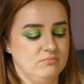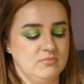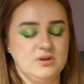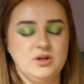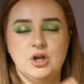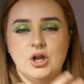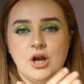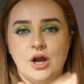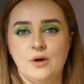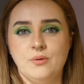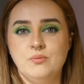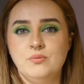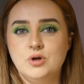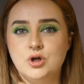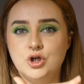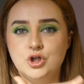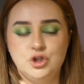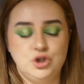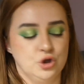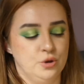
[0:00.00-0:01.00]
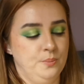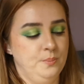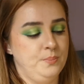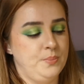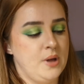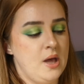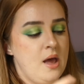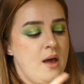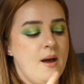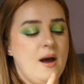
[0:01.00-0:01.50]
you know, jump.
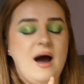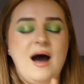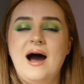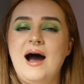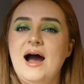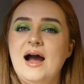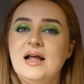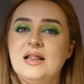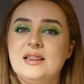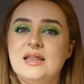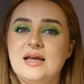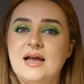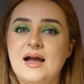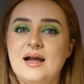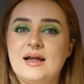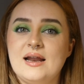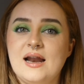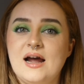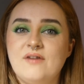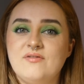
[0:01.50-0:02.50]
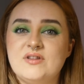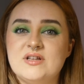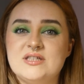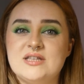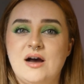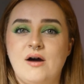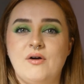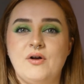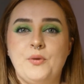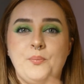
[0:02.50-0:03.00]
I think I can have this
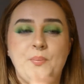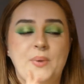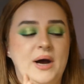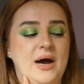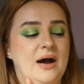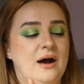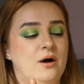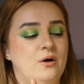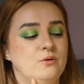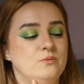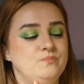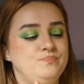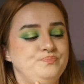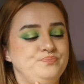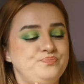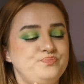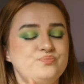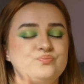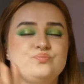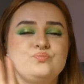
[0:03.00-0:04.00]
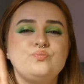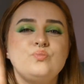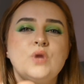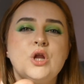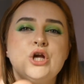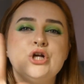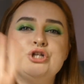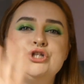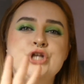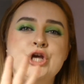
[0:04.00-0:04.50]
out in about
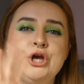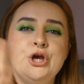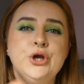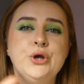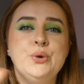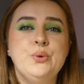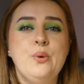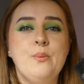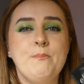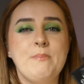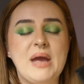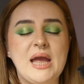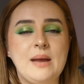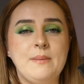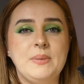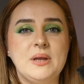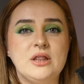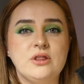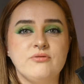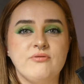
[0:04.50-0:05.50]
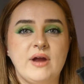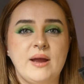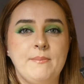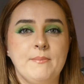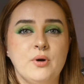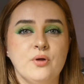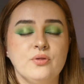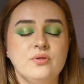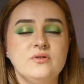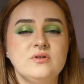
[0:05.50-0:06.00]
2, maybe 3
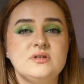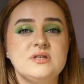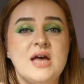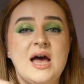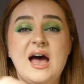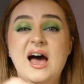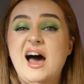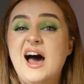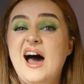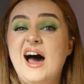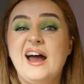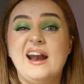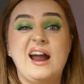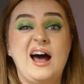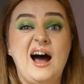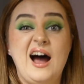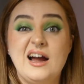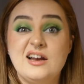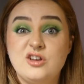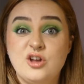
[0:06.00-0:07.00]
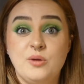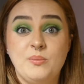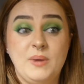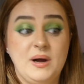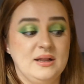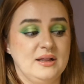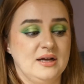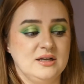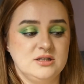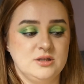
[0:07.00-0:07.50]
months. And I don't
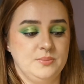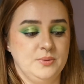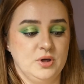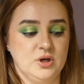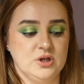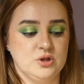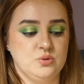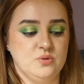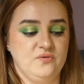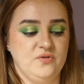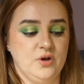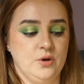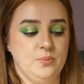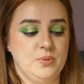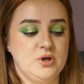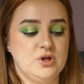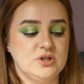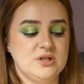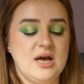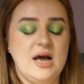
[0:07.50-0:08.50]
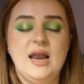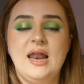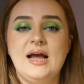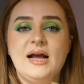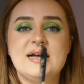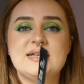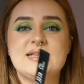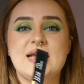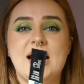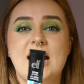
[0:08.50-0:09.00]
mind that, to be honest with you, because
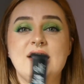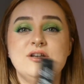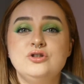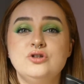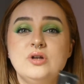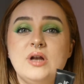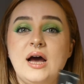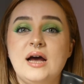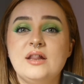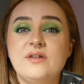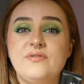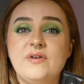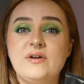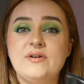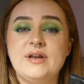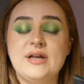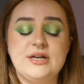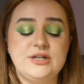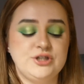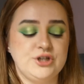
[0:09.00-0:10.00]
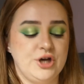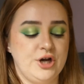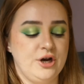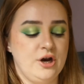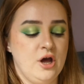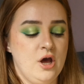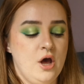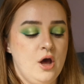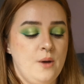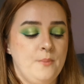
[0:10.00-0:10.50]
like I say, I do like the foundation,
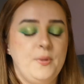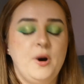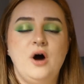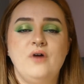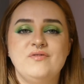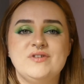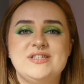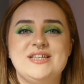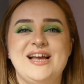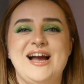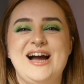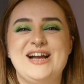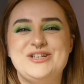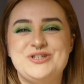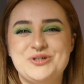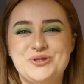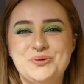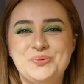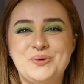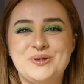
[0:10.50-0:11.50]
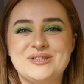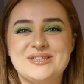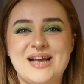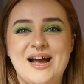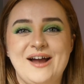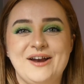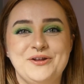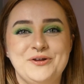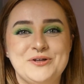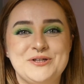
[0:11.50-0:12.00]
but obviously I do want to
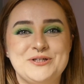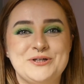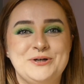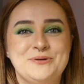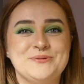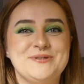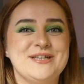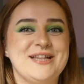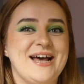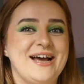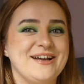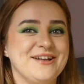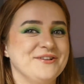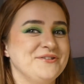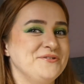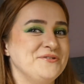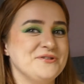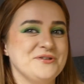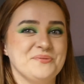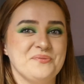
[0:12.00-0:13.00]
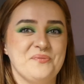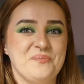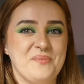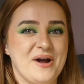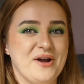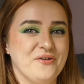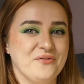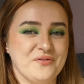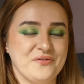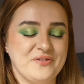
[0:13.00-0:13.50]
kind of use it up so that I can use some of
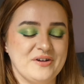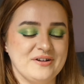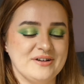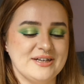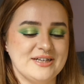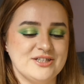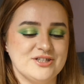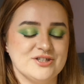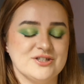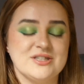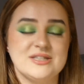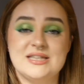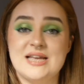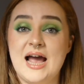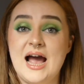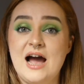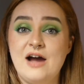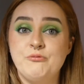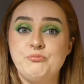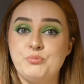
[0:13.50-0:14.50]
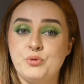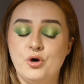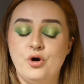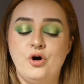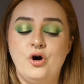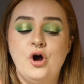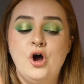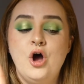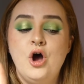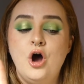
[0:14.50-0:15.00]
my other foundations, because I have
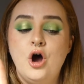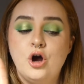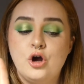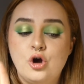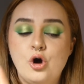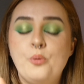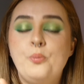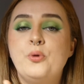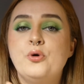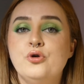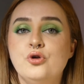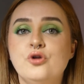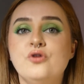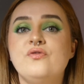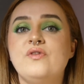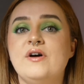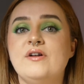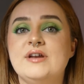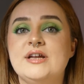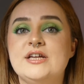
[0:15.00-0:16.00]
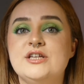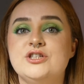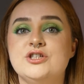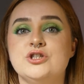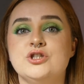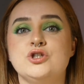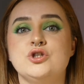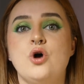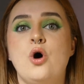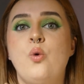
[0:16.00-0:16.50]
brought a couple new
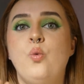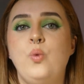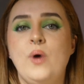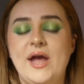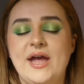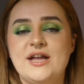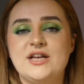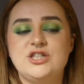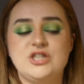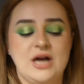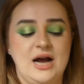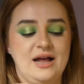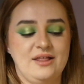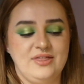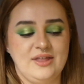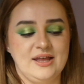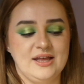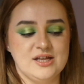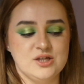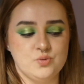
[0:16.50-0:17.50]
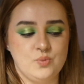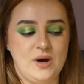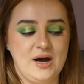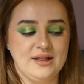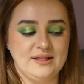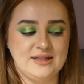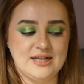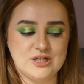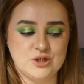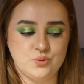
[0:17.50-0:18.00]
foundations, which I think is why
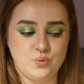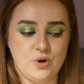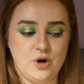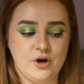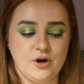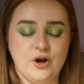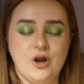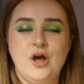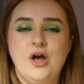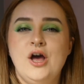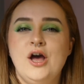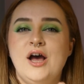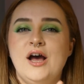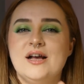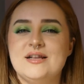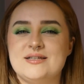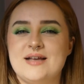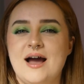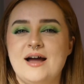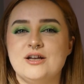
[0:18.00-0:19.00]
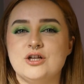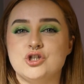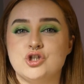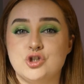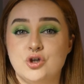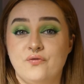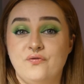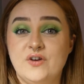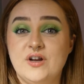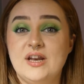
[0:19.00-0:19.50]
this one has kind of
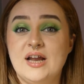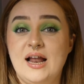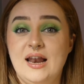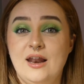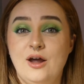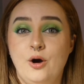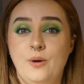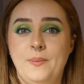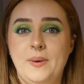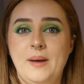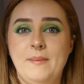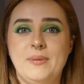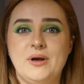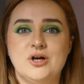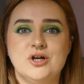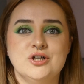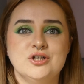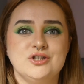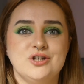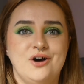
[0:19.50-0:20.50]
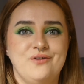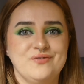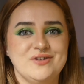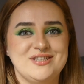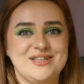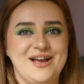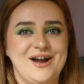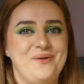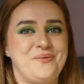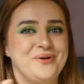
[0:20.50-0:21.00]
suffered a little bit, because
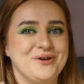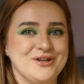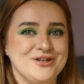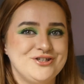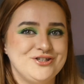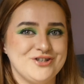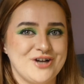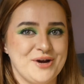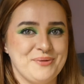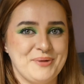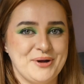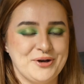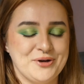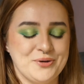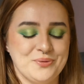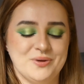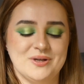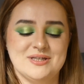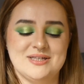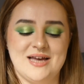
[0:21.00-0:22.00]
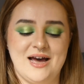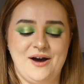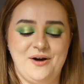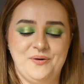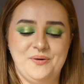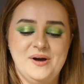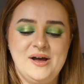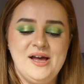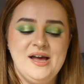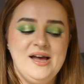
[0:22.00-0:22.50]
obviously I wanted to try my new ones out.